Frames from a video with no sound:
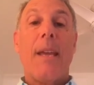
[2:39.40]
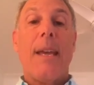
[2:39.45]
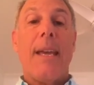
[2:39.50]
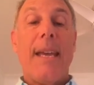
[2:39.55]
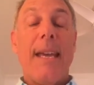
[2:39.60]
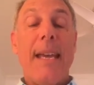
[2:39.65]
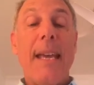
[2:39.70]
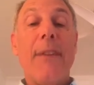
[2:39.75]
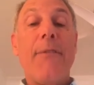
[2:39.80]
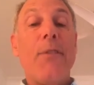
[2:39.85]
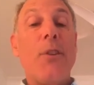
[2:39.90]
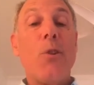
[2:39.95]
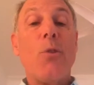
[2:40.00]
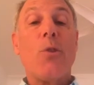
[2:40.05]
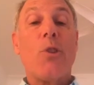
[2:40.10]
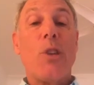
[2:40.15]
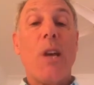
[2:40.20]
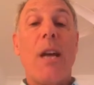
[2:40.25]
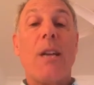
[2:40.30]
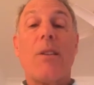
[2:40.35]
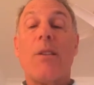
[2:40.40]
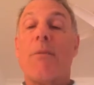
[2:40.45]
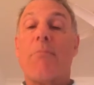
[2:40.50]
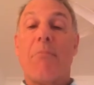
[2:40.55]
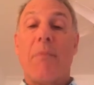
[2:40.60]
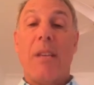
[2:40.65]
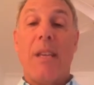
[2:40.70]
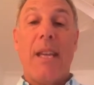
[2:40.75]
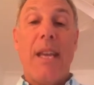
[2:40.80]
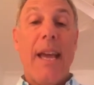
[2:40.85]
If you just
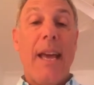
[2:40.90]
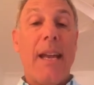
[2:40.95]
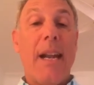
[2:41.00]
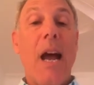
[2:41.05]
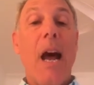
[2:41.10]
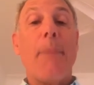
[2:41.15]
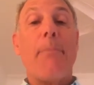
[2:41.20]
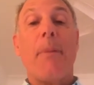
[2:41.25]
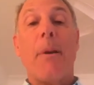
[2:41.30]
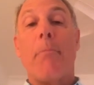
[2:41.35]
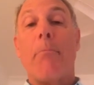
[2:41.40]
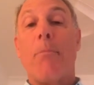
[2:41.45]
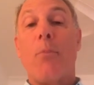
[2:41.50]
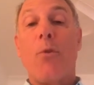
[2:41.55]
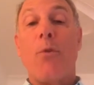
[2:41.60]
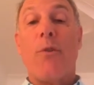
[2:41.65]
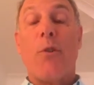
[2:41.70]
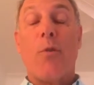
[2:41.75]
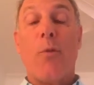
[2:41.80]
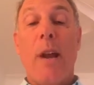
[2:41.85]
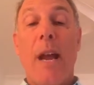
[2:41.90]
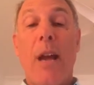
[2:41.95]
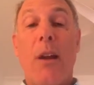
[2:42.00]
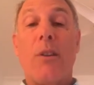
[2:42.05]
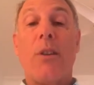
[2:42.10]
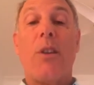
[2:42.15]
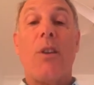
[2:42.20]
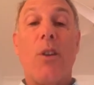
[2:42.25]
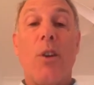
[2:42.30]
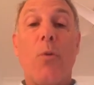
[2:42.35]
get up, move
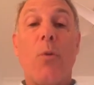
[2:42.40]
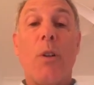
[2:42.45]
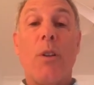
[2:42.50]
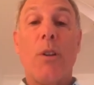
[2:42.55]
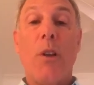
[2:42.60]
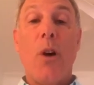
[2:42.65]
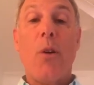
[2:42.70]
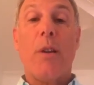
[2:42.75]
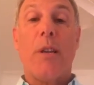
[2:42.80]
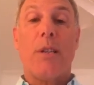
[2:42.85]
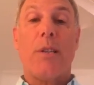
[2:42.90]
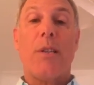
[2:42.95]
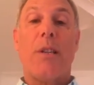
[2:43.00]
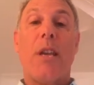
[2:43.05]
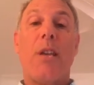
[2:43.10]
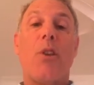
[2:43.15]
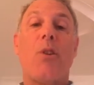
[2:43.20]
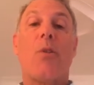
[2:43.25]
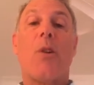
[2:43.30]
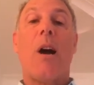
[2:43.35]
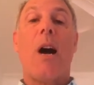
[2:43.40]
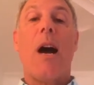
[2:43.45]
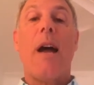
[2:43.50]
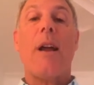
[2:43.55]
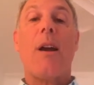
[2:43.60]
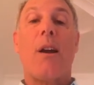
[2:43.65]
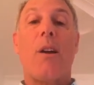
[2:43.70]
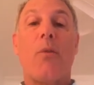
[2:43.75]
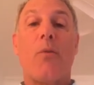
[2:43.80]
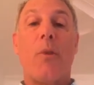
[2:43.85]
around, you will notice that your
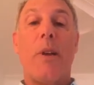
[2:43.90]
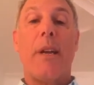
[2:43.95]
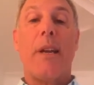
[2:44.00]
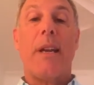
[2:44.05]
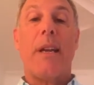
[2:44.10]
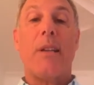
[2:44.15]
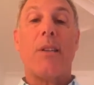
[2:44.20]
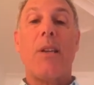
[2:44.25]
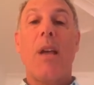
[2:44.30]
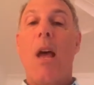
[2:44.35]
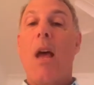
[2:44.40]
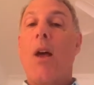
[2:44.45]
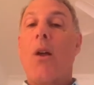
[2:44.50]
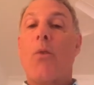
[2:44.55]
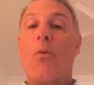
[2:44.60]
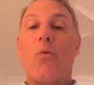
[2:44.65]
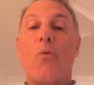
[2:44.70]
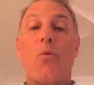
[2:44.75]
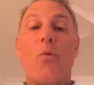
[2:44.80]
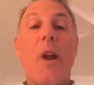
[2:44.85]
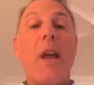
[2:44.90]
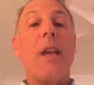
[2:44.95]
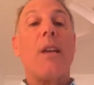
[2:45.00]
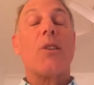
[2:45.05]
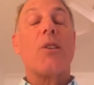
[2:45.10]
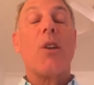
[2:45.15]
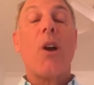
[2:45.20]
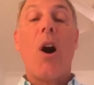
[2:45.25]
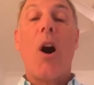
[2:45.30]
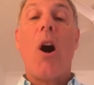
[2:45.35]
iHeart readings
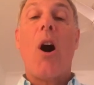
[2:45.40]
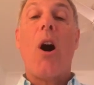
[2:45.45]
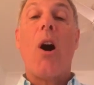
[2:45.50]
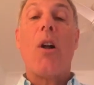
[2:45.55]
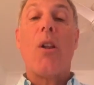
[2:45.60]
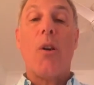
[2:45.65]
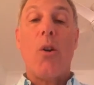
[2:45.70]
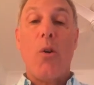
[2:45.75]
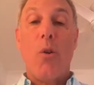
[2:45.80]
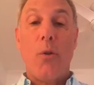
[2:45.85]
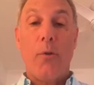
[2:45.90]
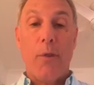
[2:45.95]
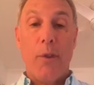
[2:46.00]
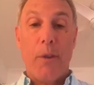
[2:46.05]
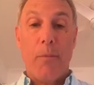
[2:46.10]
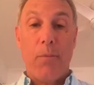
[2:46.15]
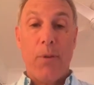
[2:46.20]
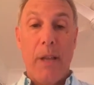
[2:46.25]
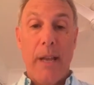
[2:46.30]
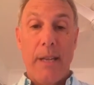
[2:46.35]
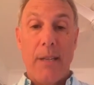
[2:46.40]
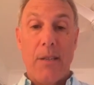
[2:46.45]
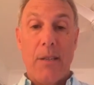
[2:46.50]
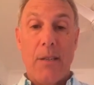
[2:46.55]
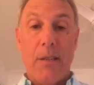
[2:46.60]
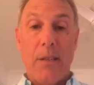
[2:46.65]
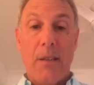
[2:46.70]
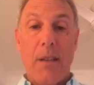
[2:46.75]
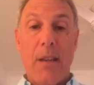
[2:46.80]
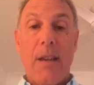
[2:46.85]
race all over the
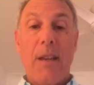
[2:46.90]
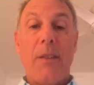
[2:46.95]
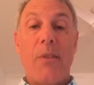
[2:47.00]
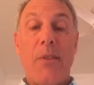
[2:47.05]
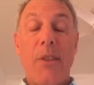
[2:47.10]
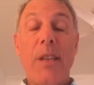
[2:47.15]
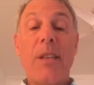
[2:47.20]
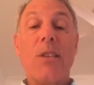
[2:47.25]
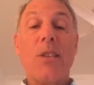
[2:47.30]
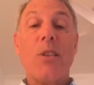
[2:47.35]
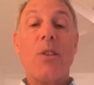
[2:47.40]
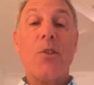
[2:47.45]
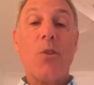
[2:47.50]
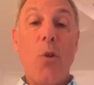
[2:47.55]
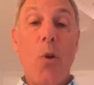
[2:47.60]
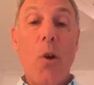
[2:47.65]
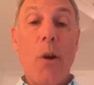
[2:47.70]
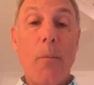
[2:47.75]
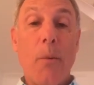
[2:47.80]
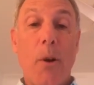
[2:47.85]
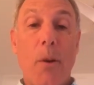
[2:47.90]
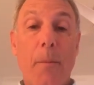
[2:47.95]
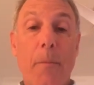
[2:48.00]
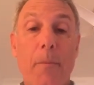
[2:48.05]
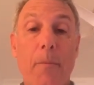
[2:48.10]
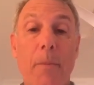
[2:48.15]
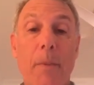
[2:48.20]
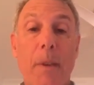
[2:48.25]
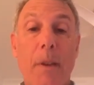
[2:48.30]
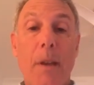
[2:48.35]
place. This is normal
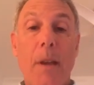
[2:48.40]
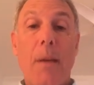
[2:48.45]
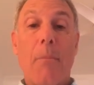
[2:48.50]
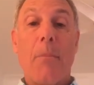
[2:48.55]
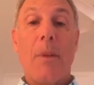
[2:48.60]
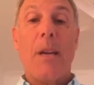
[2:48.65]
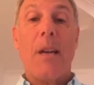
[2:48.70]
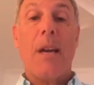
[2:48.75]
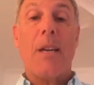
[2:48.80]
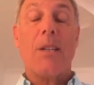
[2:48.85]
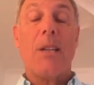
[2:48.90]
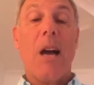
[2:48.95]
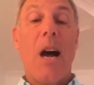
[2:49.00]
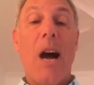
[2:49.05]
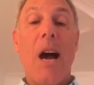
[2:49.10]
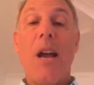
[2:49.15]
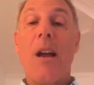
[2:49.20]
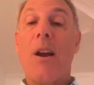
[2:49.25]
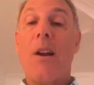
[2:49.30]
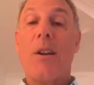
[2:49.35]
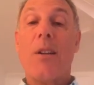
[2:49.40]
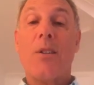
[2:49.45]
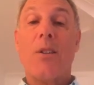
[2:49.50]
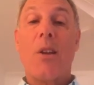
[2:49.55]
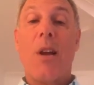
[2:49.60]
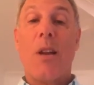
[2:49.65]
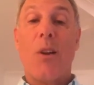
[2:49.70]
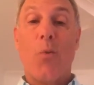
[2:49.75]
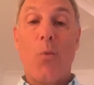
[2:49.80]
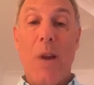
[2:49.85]
because iHeart is
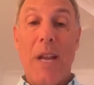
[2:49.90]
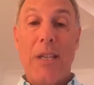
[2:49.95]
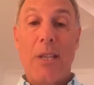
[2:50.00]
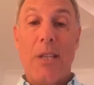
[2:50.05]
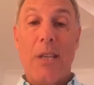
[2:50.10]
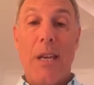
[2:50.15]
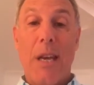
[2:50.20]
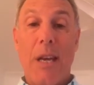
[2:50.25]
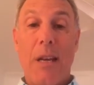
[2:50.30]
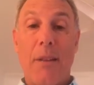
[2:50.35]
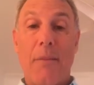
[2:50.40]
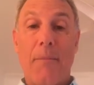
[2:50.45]
not a weight scale.